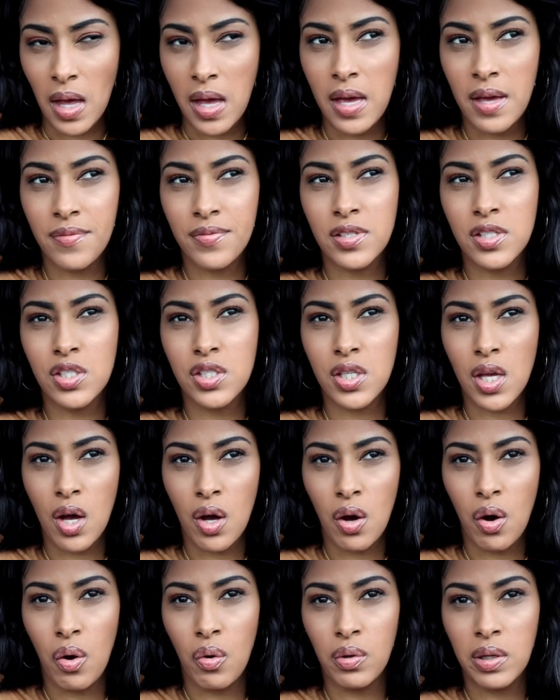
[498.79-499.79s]
If
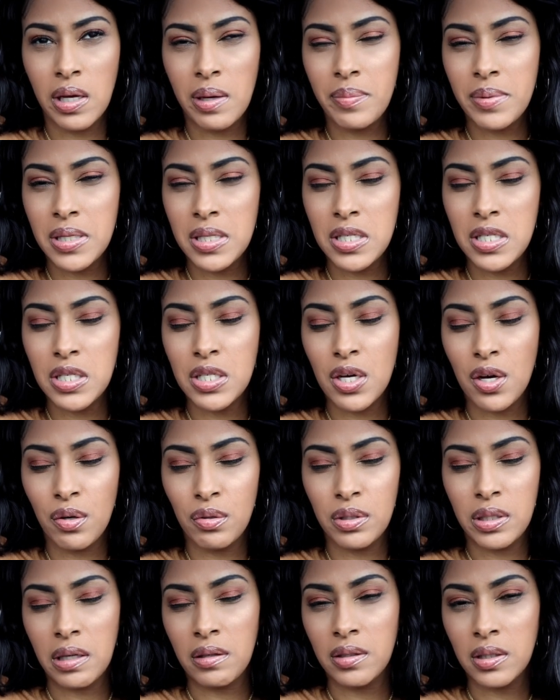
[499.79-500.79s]
so, let me
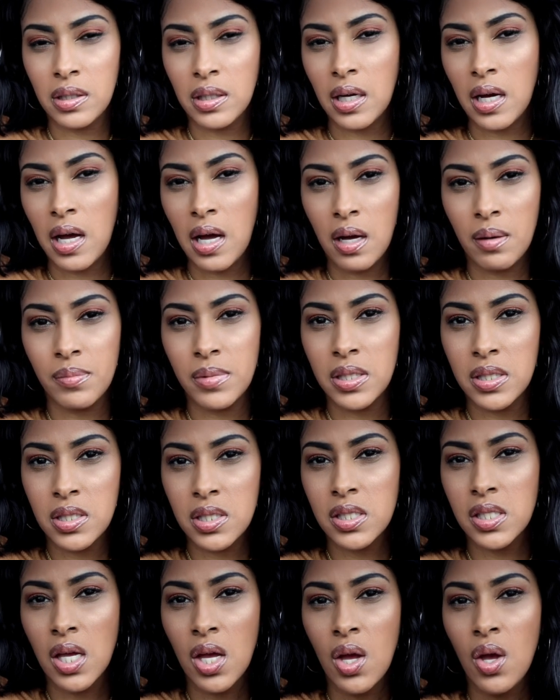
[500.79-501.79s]
know down in the
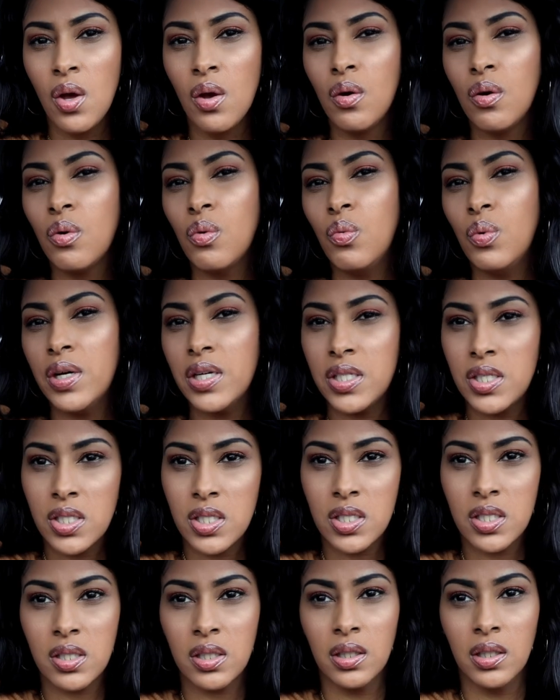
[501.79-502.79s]
comments
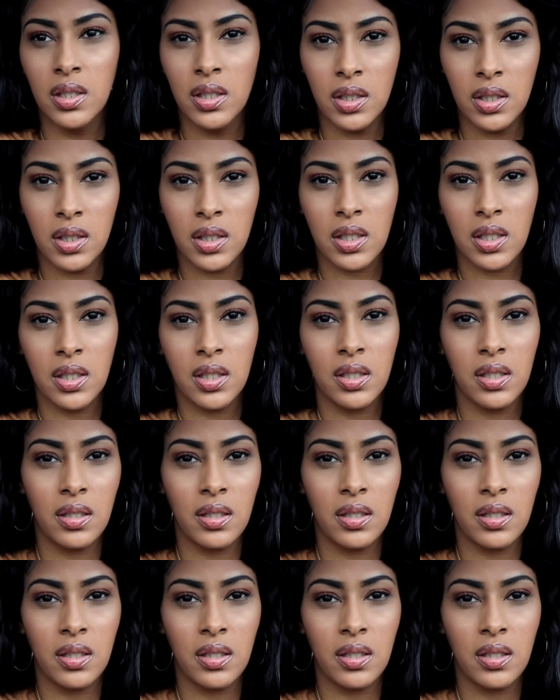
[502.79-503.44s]
which look,